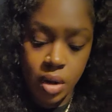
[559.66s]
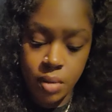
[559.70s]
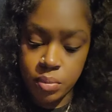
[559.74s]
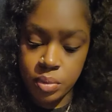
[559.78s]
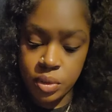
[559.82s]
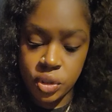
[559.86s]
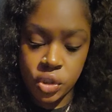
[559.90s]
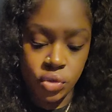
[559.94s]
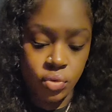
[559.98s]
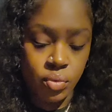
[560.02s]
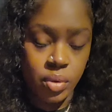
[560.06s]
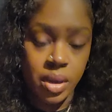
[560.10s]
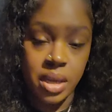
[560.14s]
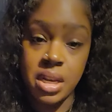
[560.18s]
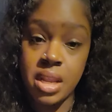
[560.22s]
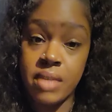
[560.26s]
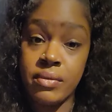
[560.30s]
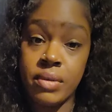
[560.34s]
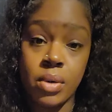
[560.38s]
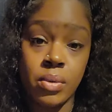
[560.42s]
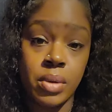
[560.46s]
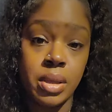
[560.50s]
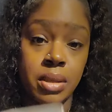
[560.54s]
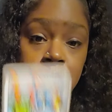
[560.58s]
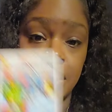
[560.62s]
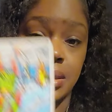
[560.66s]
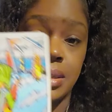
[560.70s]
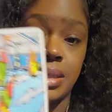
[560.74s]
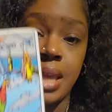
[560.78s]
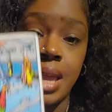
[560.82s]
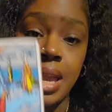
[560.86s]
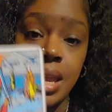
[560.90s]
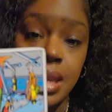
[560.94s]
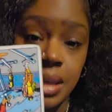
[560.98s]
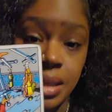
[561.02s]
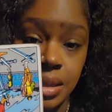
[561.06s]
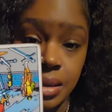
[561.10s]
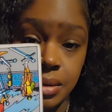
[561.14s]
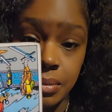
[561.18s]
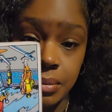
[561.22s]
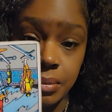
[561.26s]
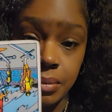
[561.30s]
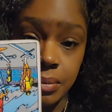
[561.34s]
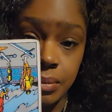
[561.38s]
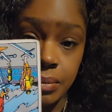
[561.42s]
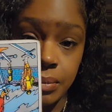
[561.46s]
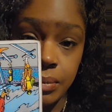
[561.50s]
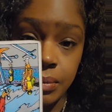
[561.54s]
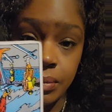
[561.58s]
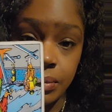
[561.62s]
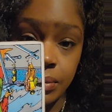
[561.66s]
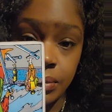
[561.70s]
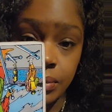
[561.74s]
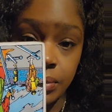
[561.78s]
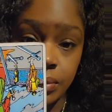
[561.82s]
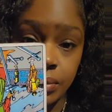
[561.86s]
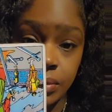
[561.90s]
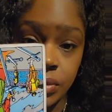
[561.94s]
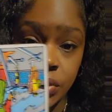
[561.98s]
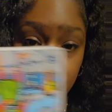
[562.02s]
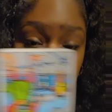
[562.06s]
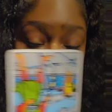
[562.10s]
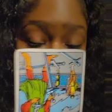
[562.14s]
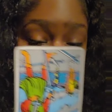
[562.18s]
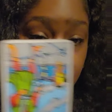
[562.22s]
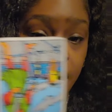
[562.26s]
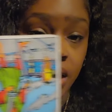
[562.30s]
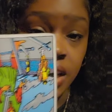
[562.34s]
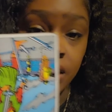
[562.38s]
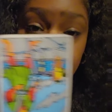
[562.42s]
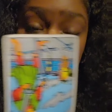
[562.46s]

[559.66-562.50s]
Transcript: but you ain't even going to entertain it. You're not even